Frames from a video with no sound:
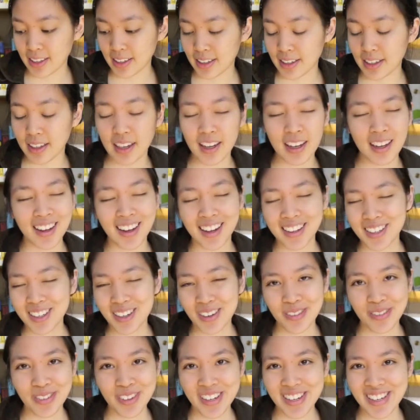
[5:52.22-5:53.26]
I could
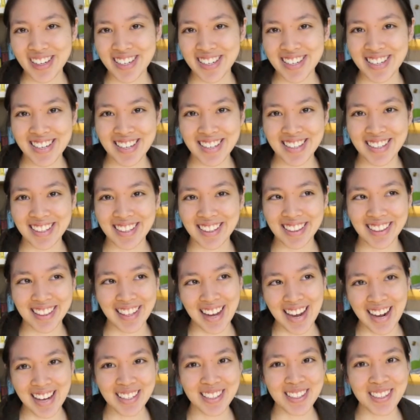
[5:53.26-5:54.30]
have finished it
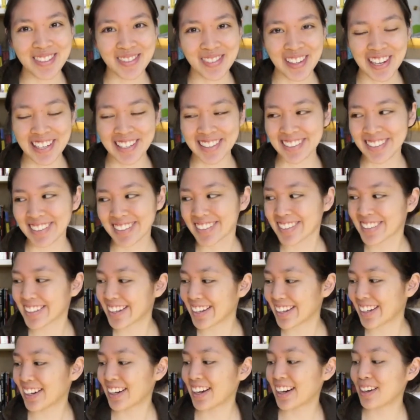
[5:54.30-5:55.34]
last month.
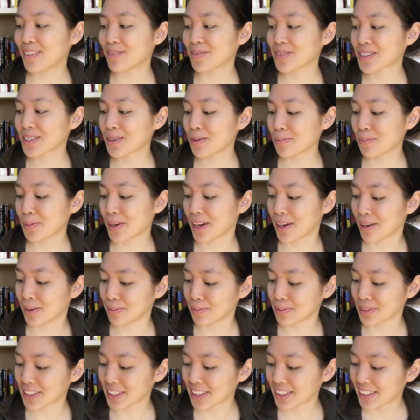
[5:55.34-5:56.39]
I'm so
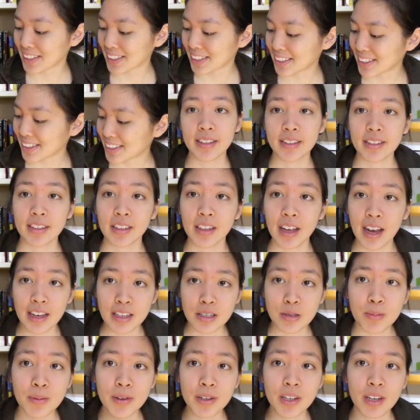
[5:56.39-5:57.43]
bummed. The
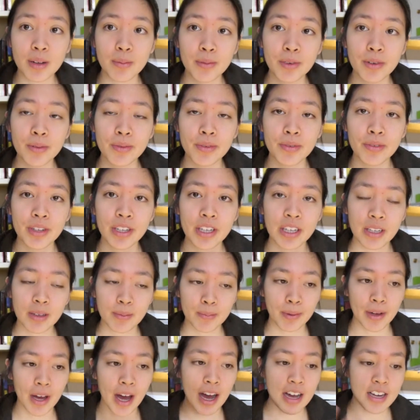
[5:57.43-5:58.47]
last book I'm going to be reading,
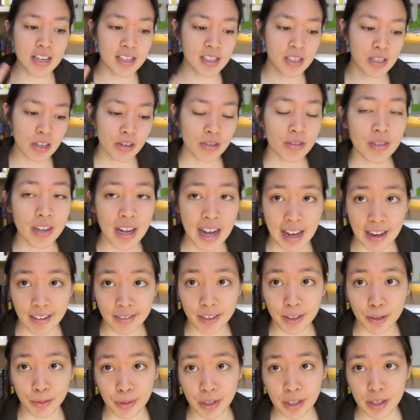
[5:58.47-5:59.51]
but I don't have
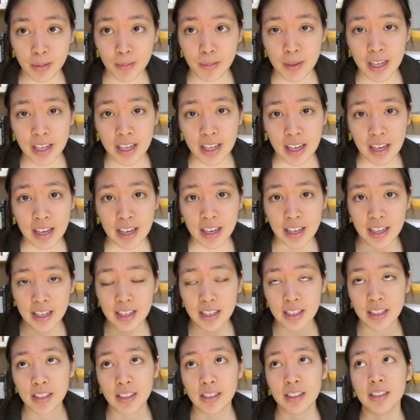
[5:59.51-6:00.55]
it with me,
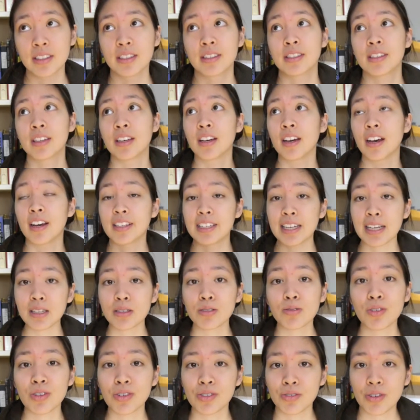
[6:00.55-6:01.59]
is A
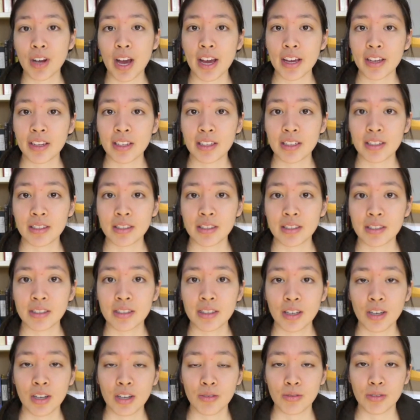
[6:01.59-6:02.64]
Dance with
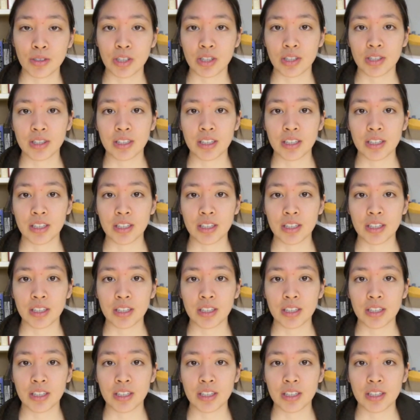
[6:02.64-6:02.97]
Dragons, which is